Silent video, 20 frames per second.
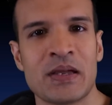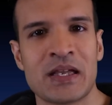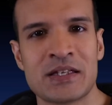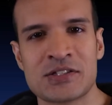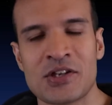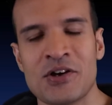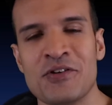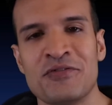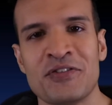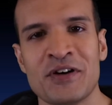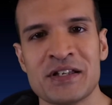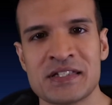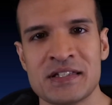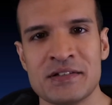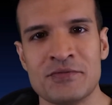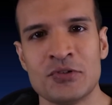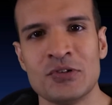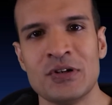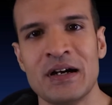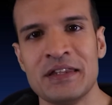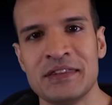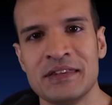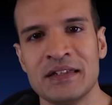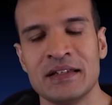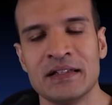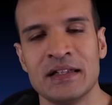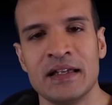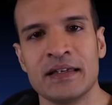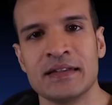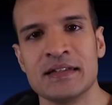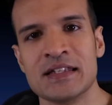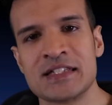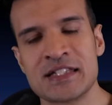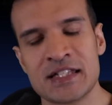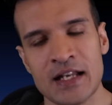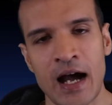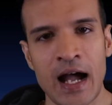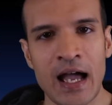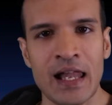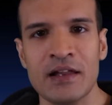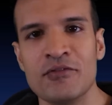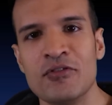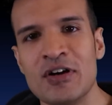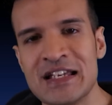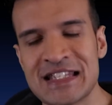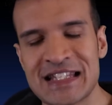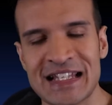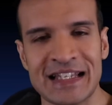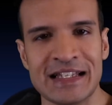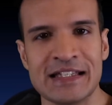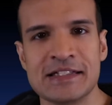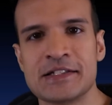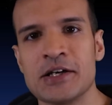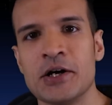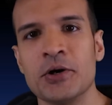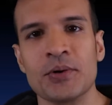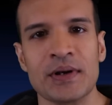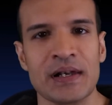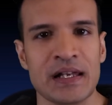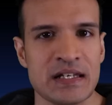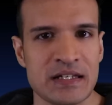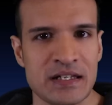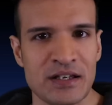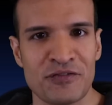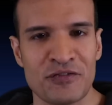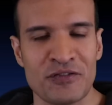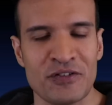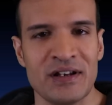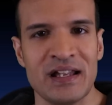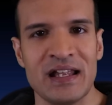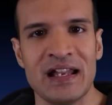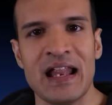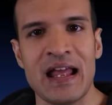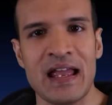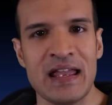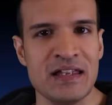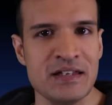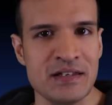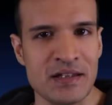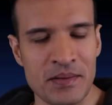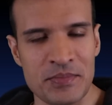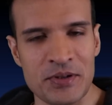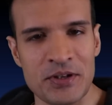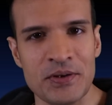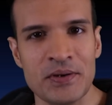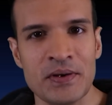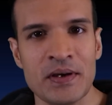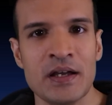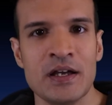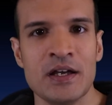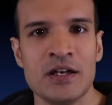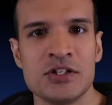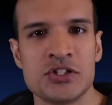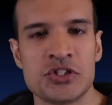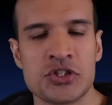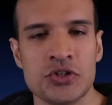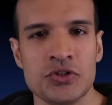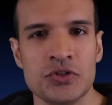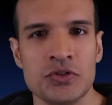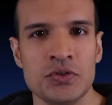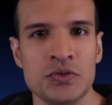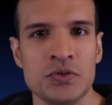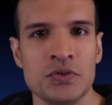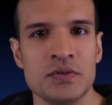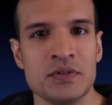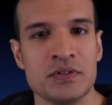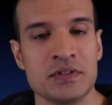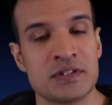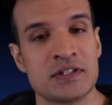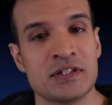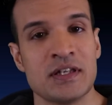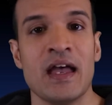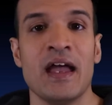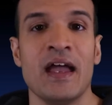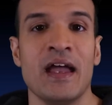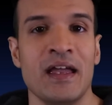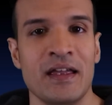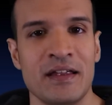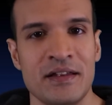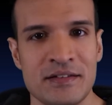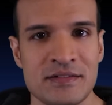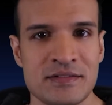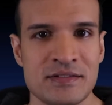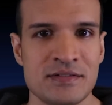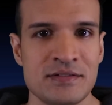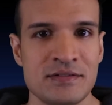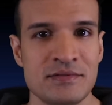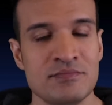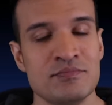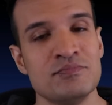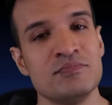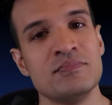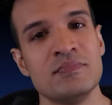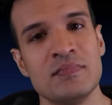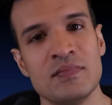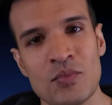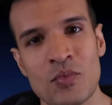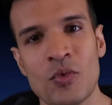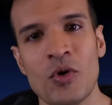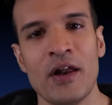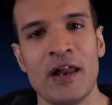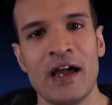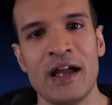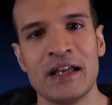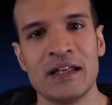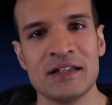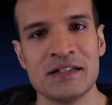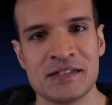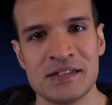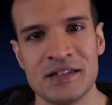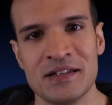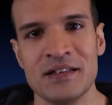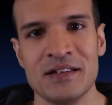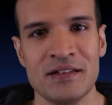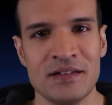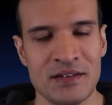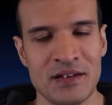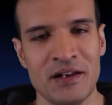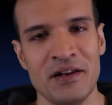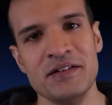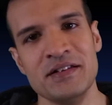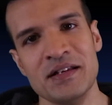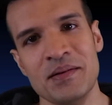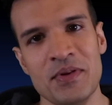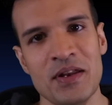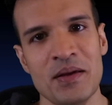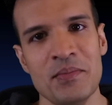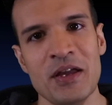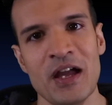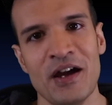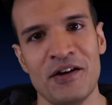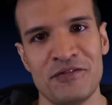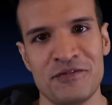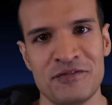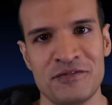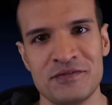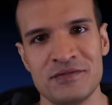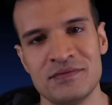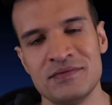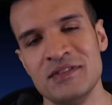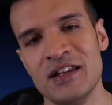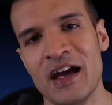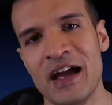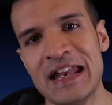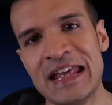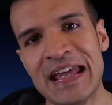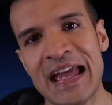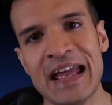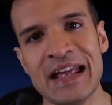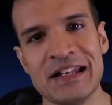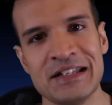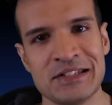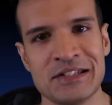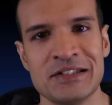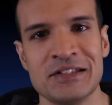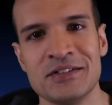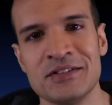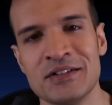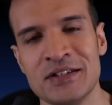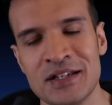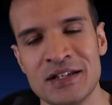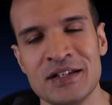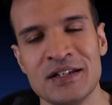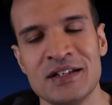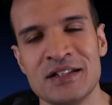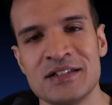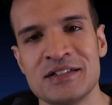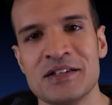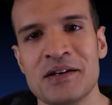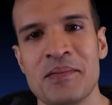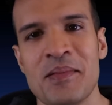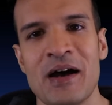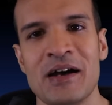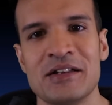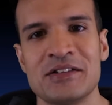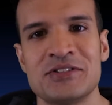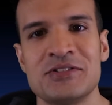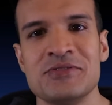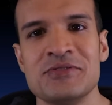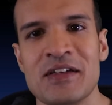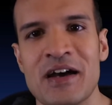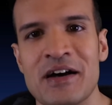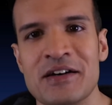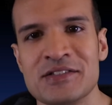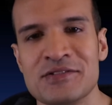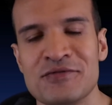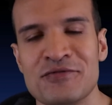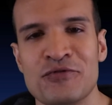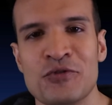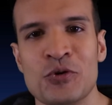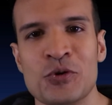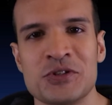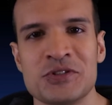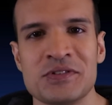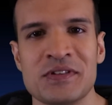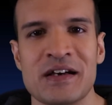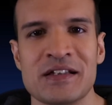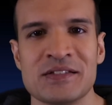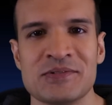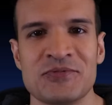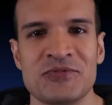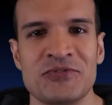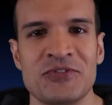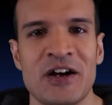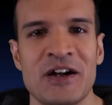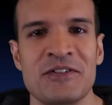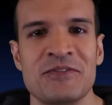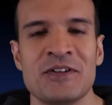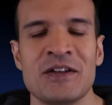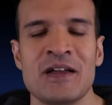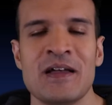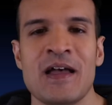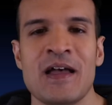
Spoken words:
So first of all, I think like the style of wrestling is totally different in AEW to, say, what I consider, WWF 98 to about 2004, 2005.